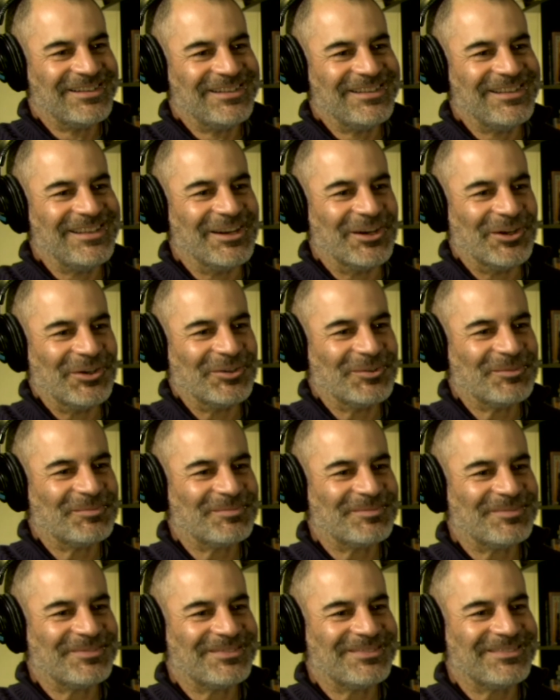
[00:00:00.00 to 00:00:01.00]
your
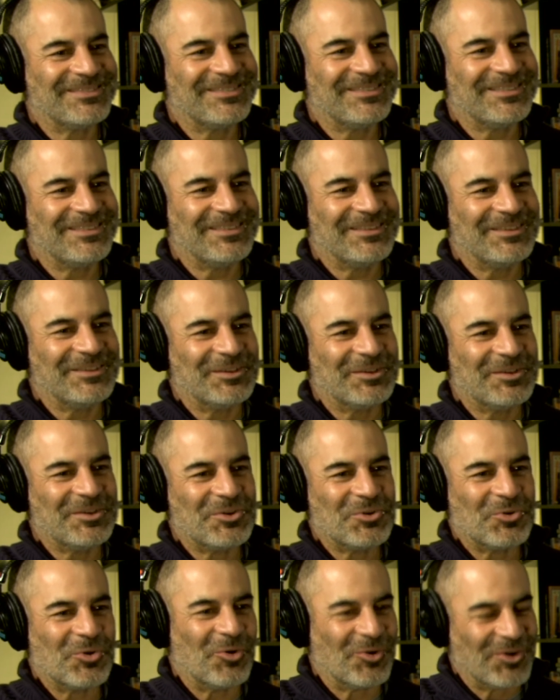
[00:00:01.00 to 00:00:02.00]

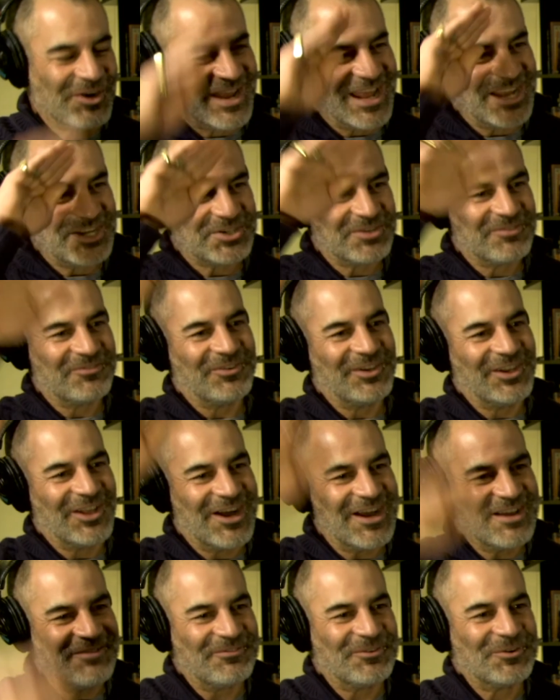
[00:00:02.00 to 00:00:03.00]
ordination for
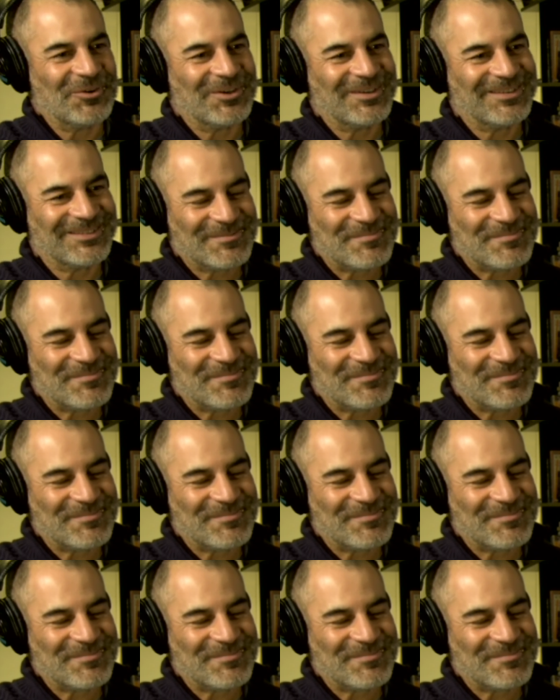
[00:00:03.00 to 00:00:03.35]
life, or?